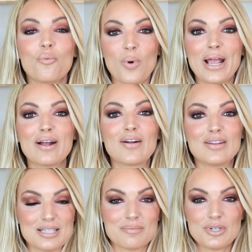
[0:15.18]
wear
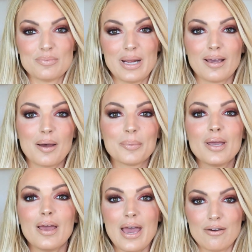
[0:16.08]
this much makeup
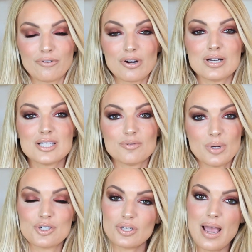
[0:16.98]
ever,
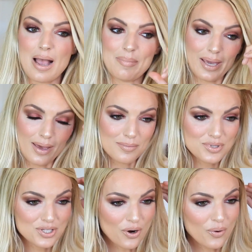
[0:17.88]
especially eye
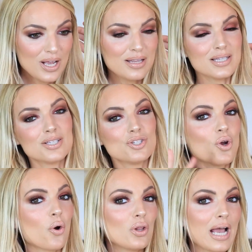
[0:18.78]
makeup. So this is
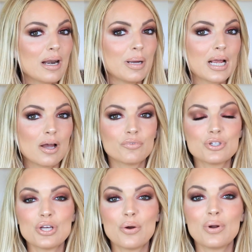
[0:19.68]
totally out of my
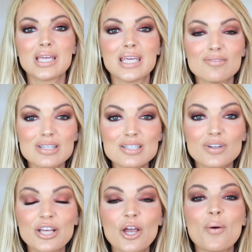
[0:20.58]
comfort zone. Give this
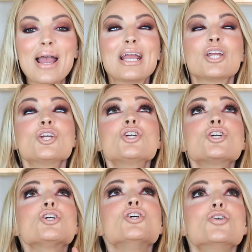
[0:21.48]
video a
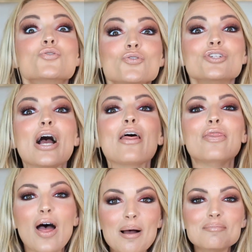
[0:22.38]
huge
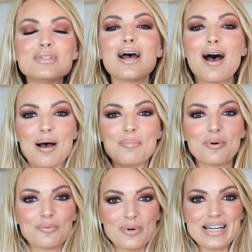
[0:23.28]
thumbs up
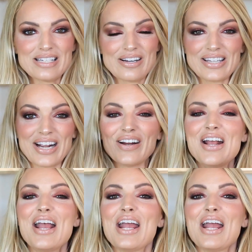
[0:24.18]
right down there